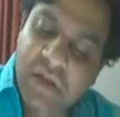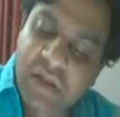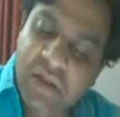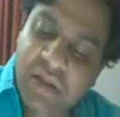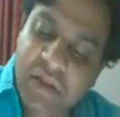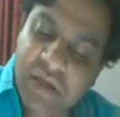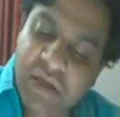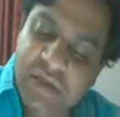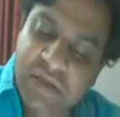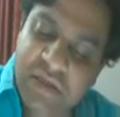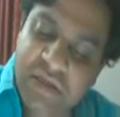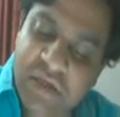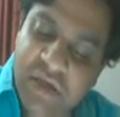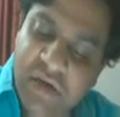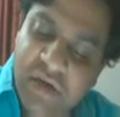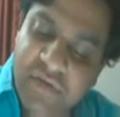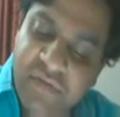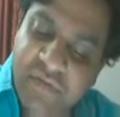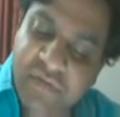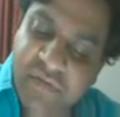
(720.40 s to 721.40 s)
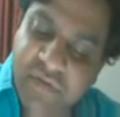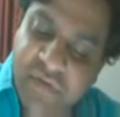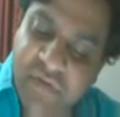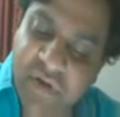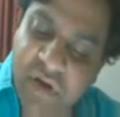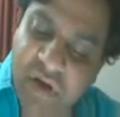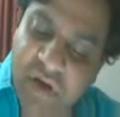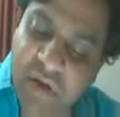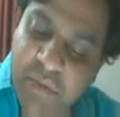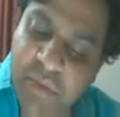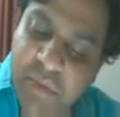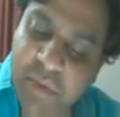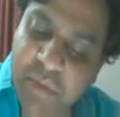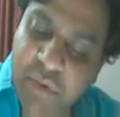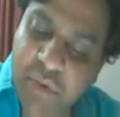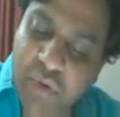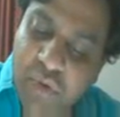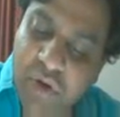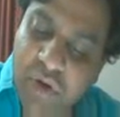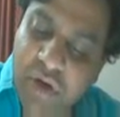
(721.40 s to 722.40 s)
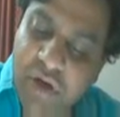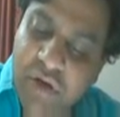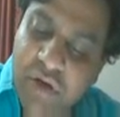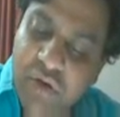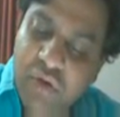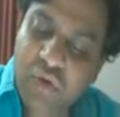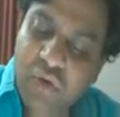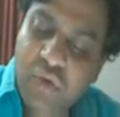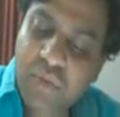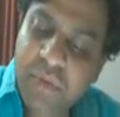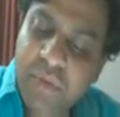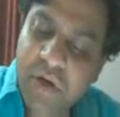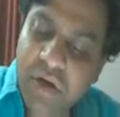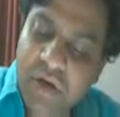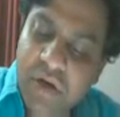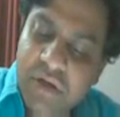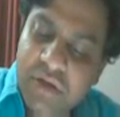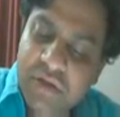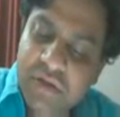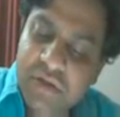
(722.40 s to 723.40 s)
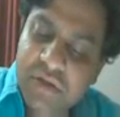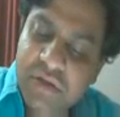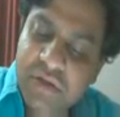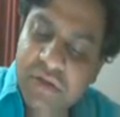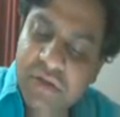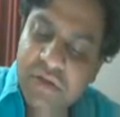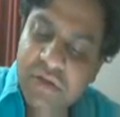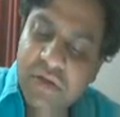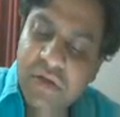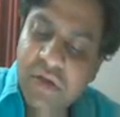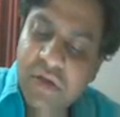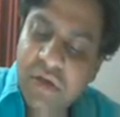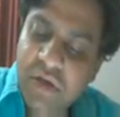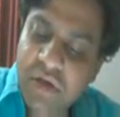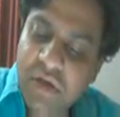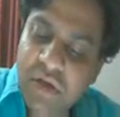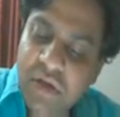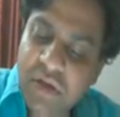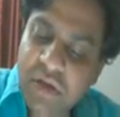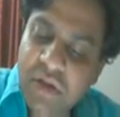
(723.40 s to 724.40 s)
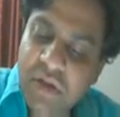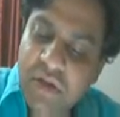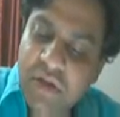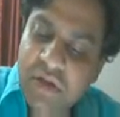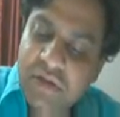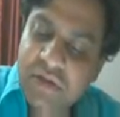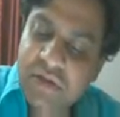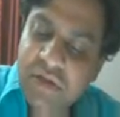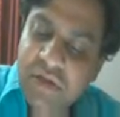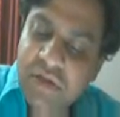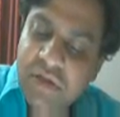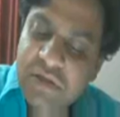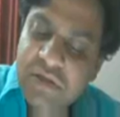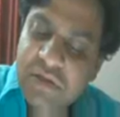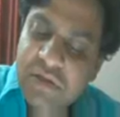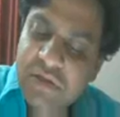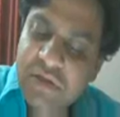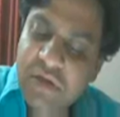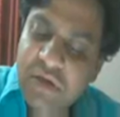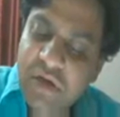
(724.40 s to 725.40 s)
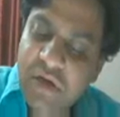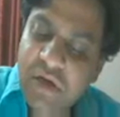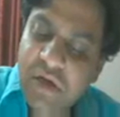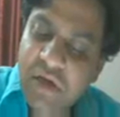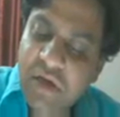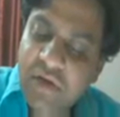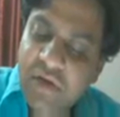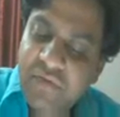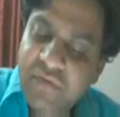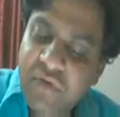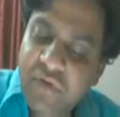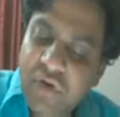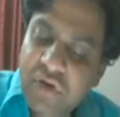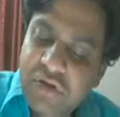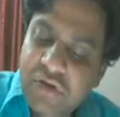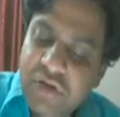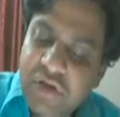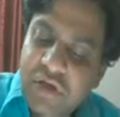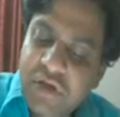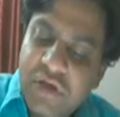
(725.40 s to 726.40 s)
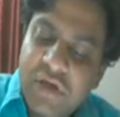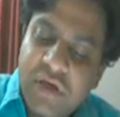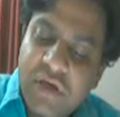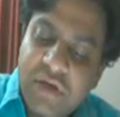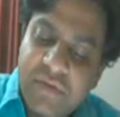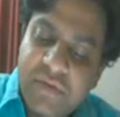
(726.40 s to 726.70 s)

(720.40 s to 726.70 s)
this df can be broken into two parts. This is df cos theta.